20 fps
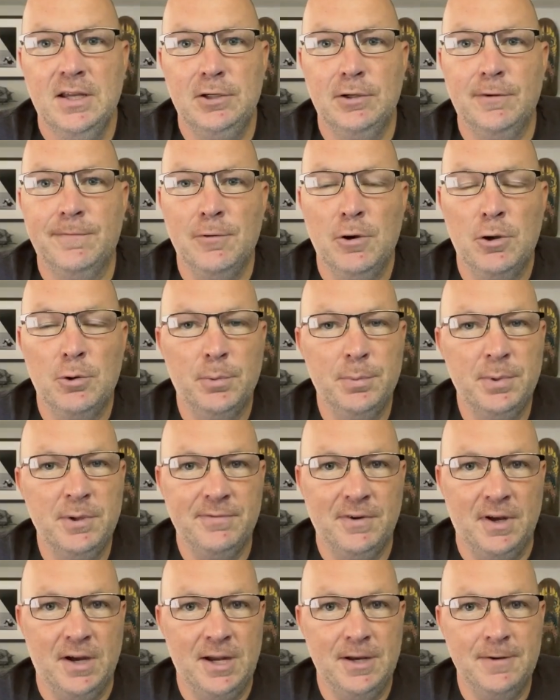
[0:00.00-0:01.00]
Your phone will be
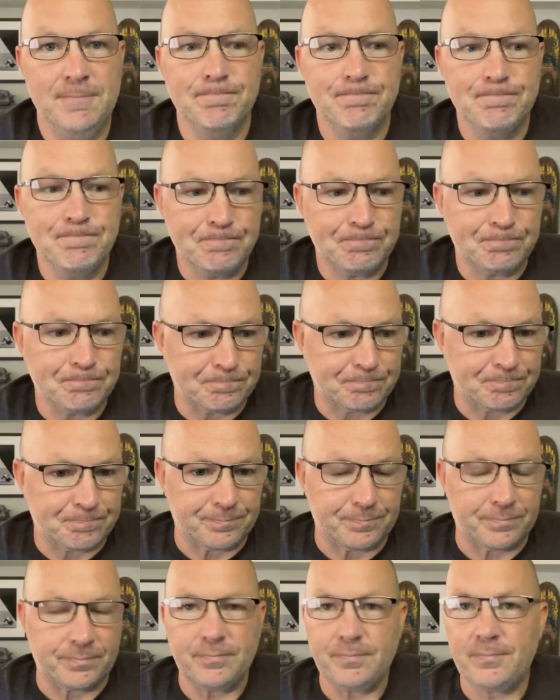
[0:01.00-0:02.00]
fine.
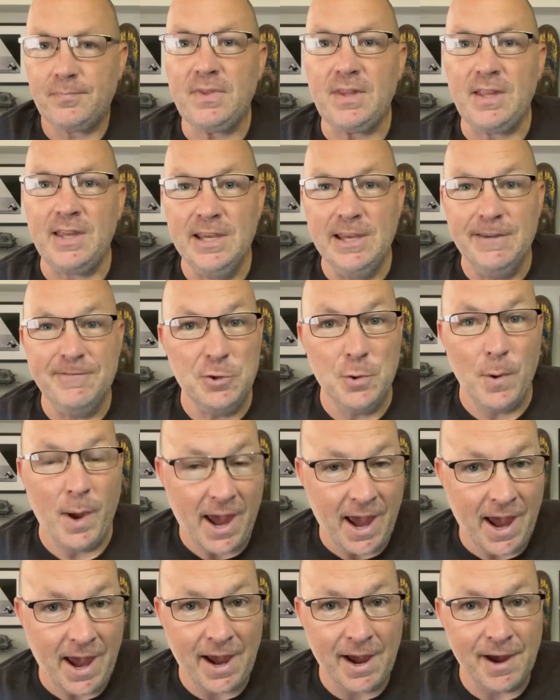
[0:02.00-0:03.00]
If you
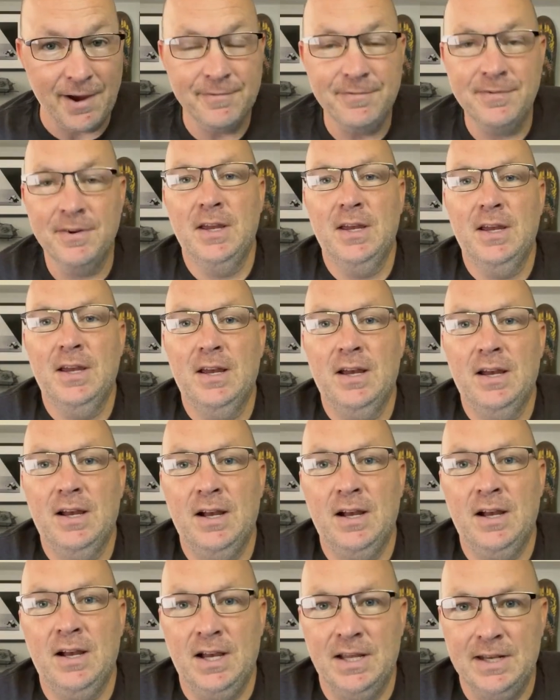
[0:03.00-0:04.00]
have
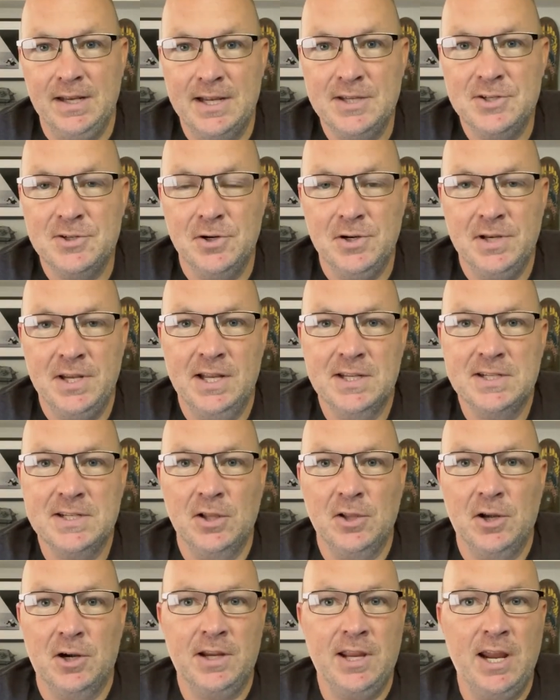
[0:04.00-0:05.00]
a nicer
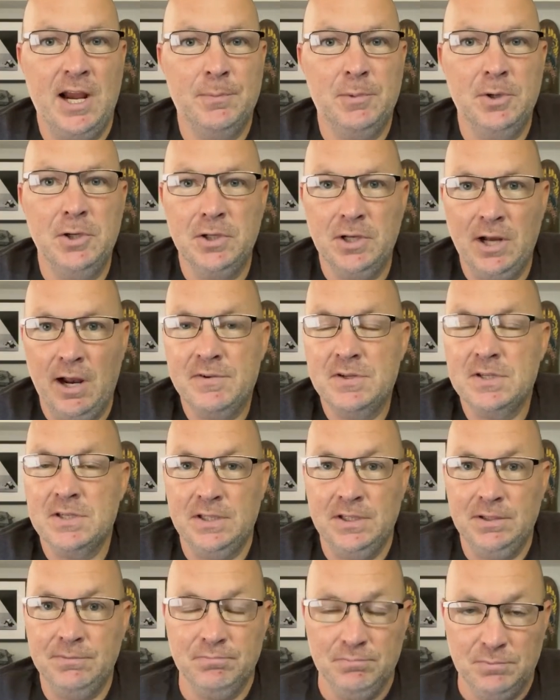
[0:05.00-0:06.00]
DSLR camera, you can
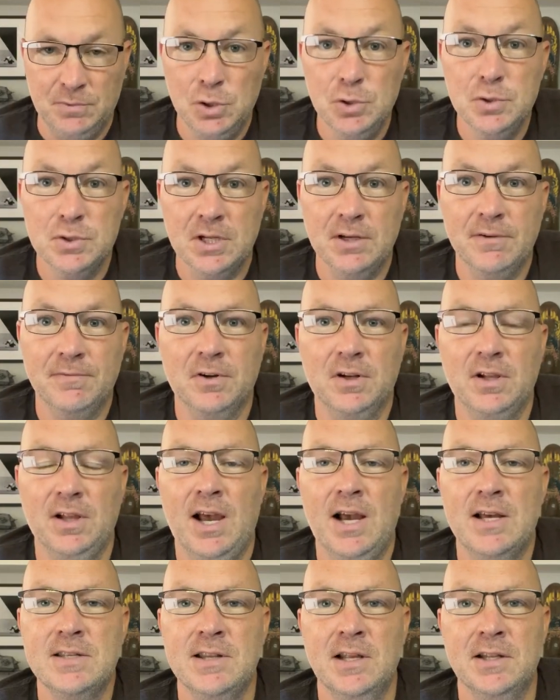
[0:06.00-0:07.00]
obviously use it for
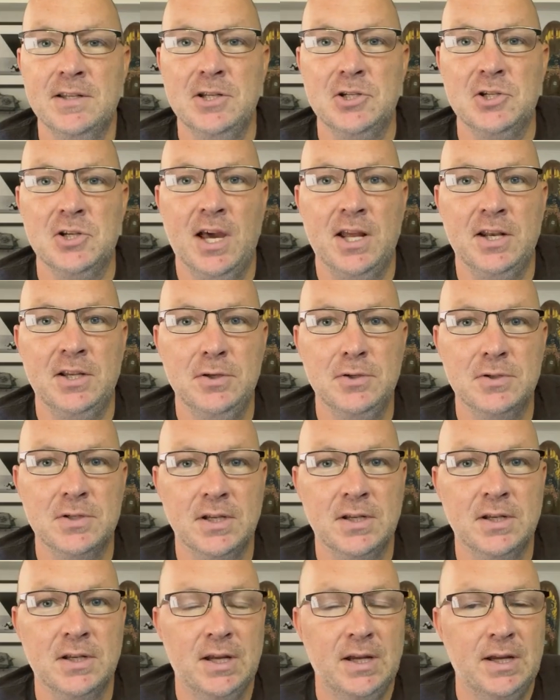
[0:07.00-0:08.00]
class, and I'll teach you how to use
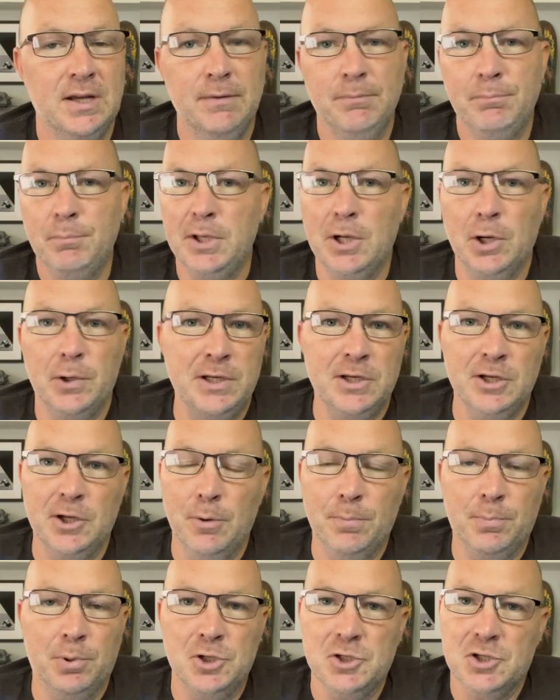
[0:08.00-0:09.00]
it, but you don't need to
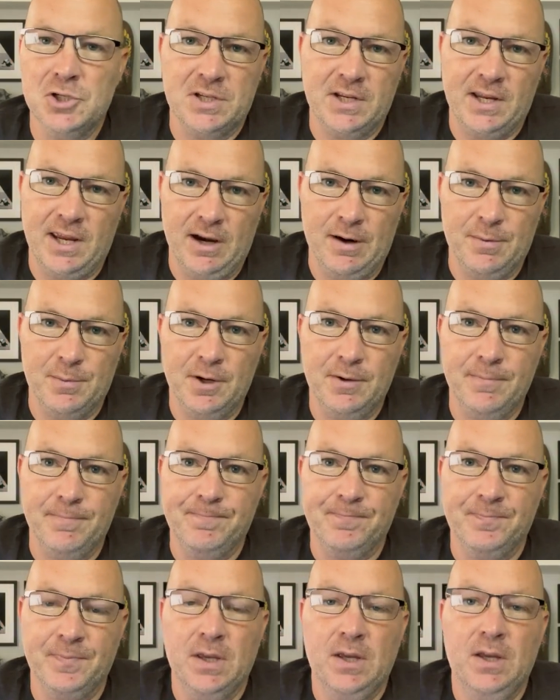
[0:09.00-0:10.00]
go purchase a camera.
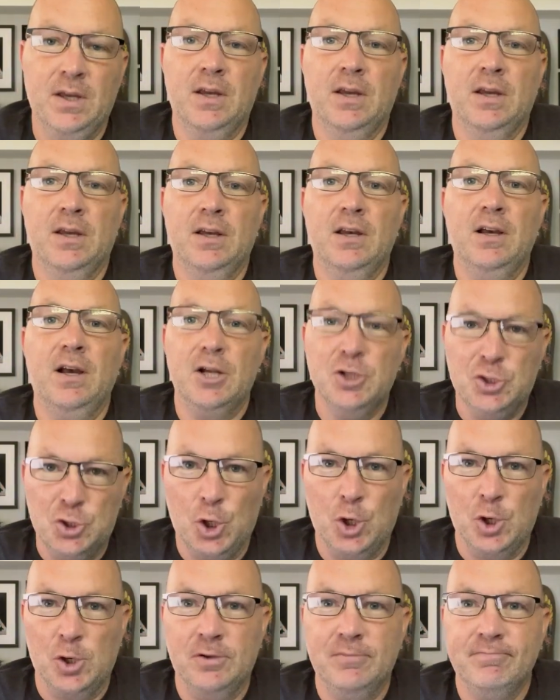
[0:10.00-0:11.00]
A
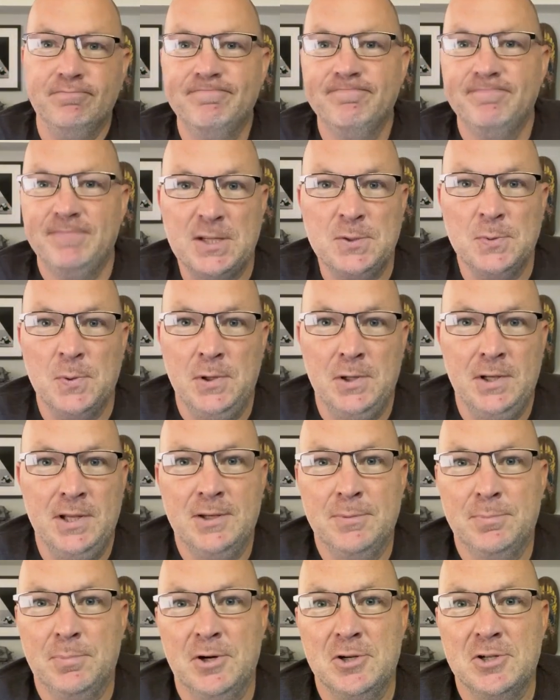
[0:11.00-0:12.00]
journal, that's what you
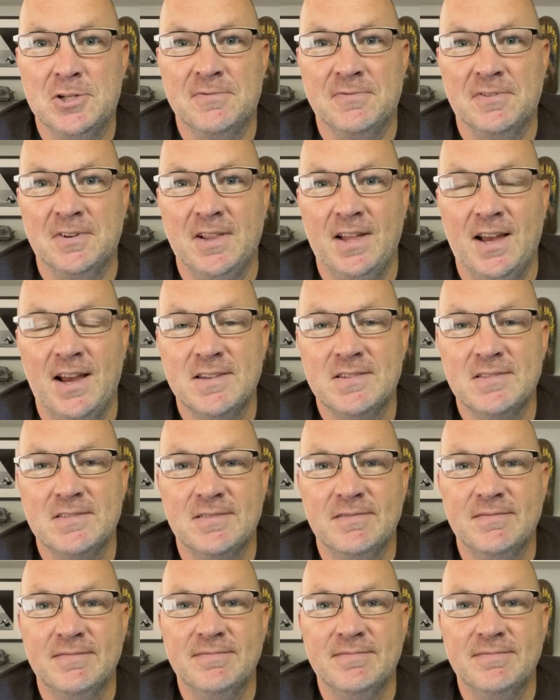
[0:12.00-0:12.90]
need to purchase for class.